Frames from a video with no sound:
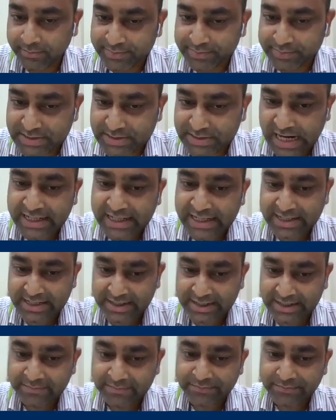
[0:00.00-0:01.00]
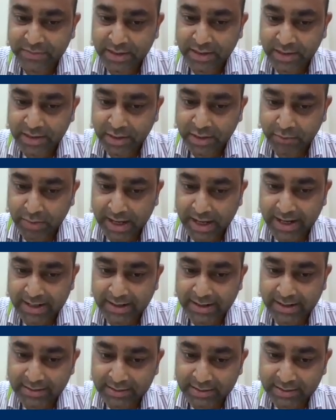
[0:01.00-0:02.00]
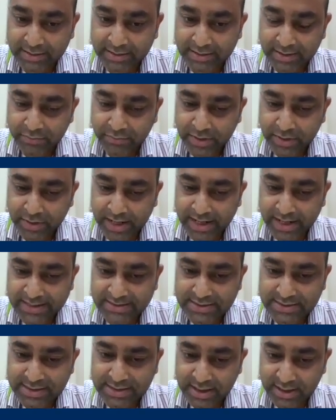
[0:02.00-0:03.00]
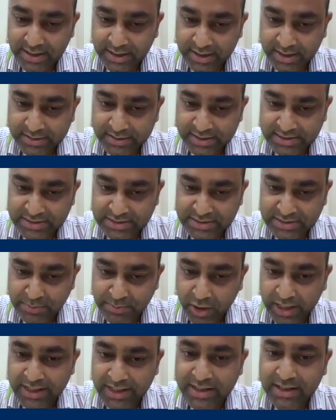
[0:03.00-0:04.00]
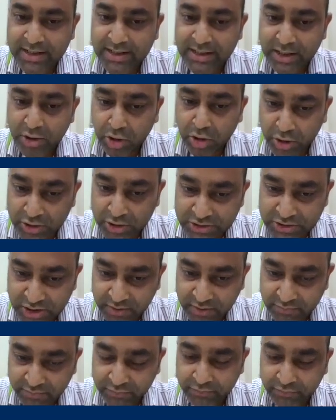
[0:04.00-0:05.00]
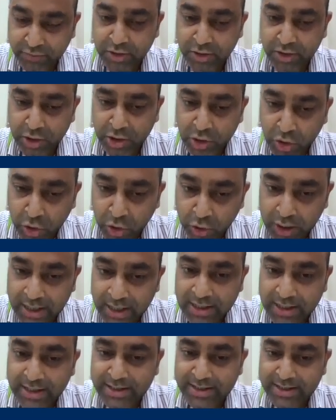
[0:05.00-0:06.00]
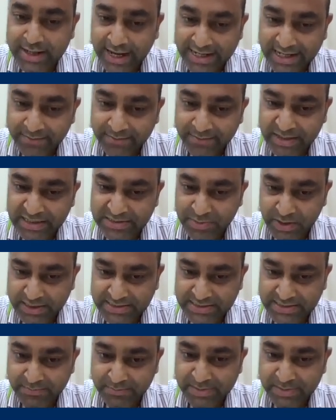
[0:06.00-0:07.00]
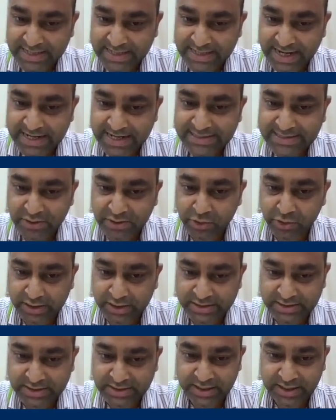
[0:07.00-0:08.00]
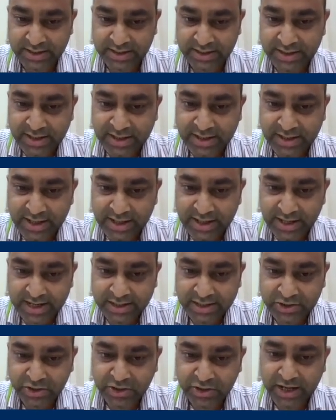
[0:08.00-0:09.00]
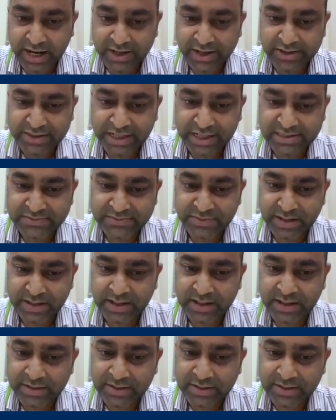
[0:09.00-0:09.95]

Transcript: chart here, where whereas the smaller or sort of local dynamics, for example, side chain rotation, electron ion transfer,